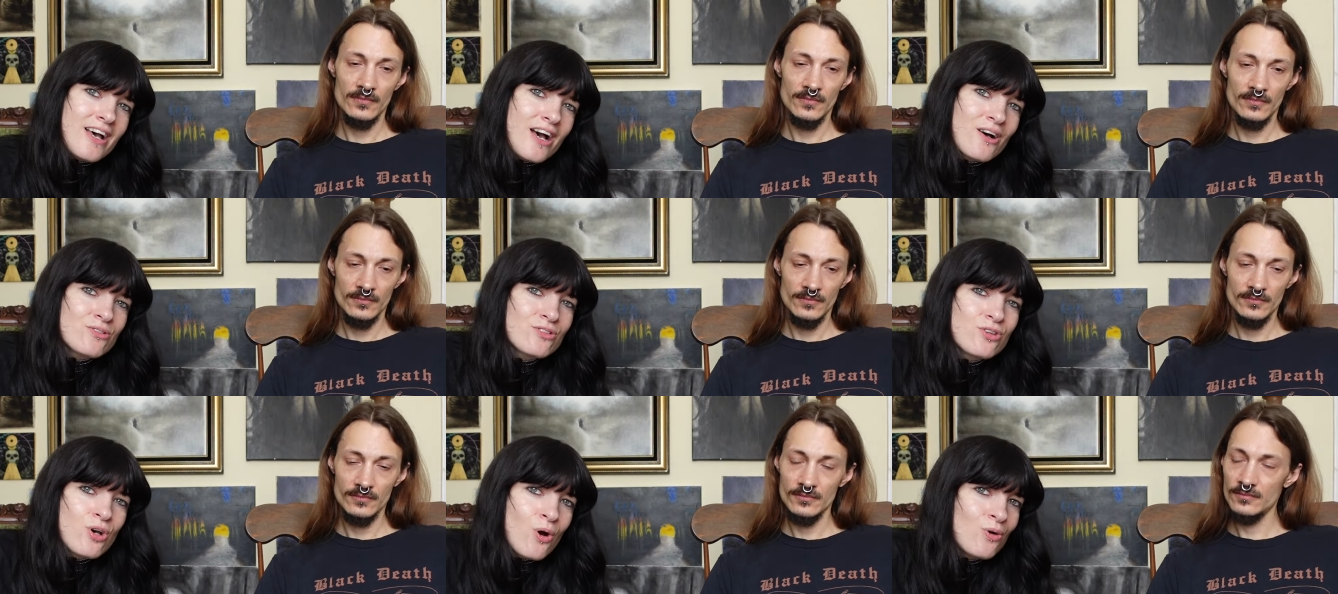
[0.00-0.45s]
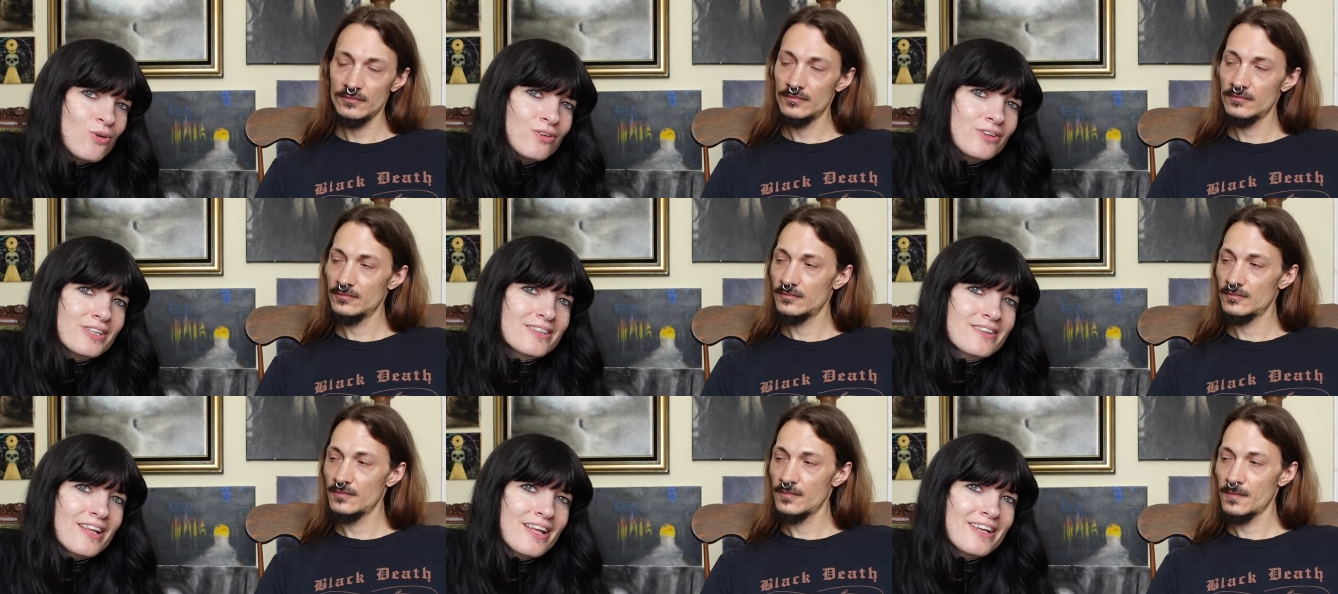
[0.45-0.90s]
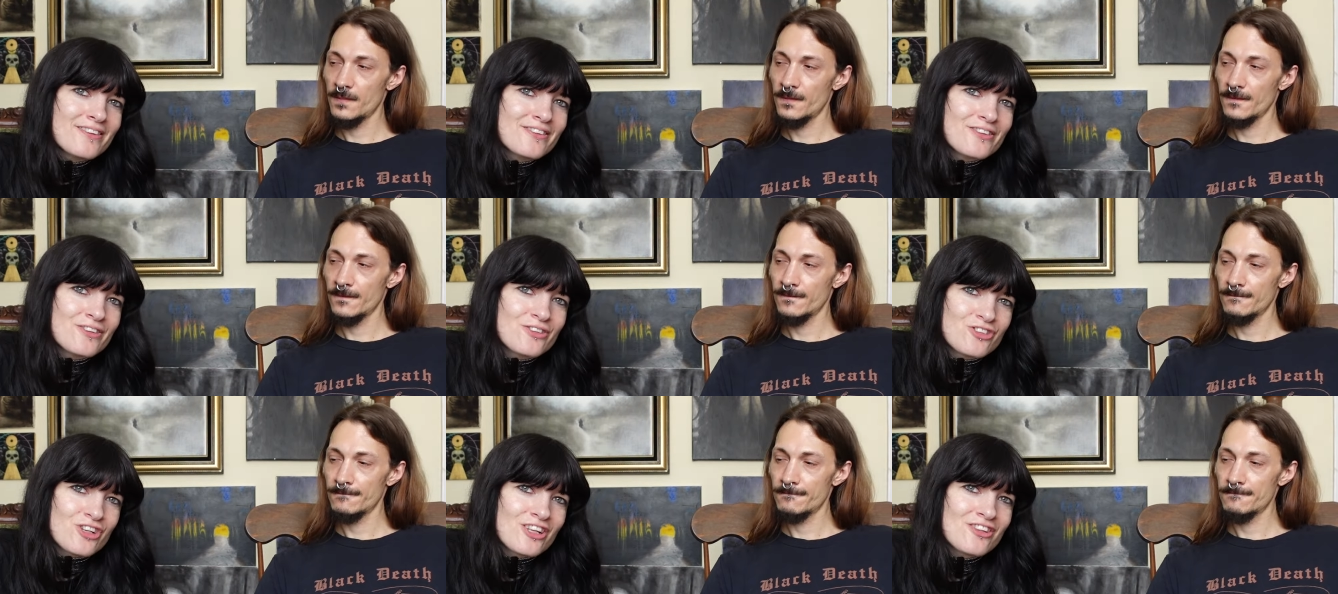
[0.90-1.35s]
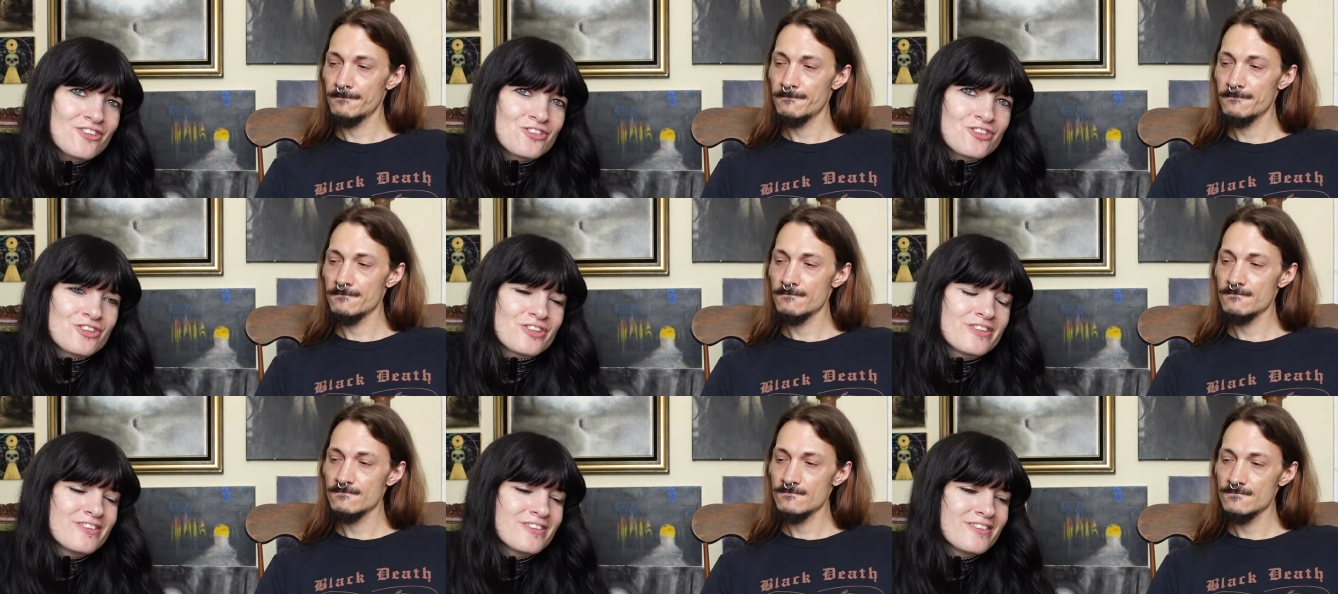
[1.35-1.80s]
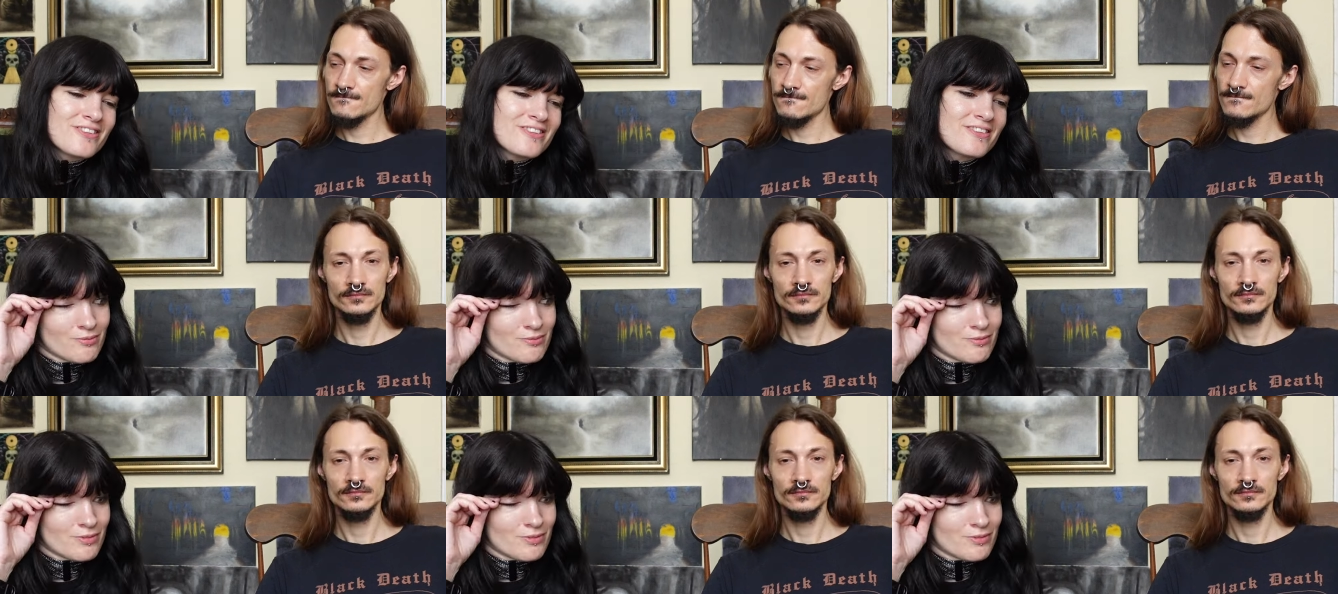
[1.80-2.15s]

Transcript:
Speaker 1: I'll totally take suggestions.